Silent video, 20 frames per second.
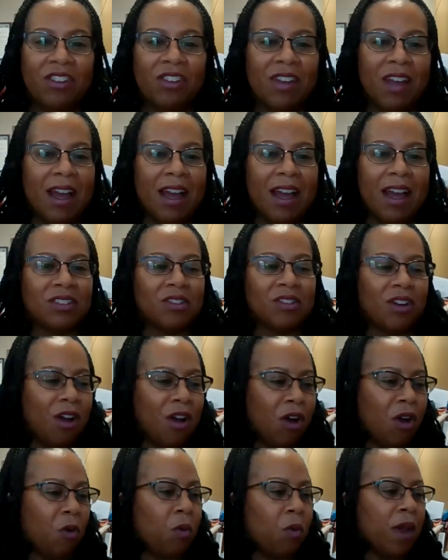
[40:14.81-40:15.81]
you guys are
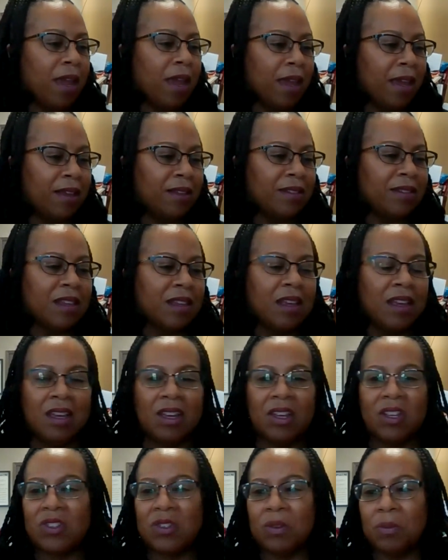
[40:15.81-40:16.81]
always
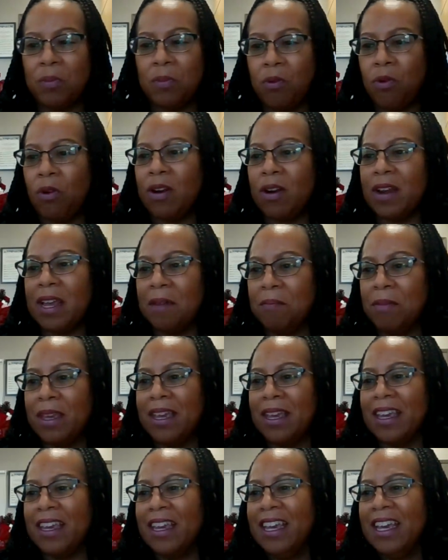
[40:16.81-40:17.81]
supporting
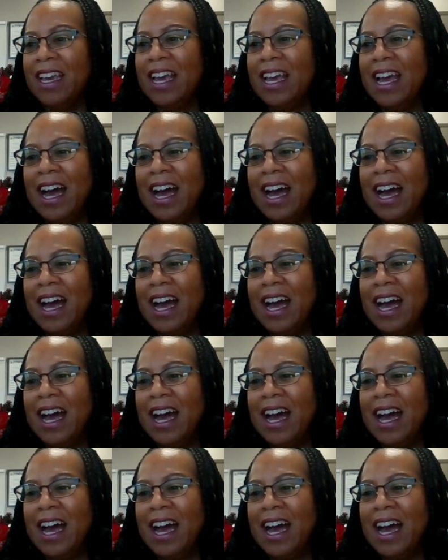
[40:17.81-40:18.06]
me.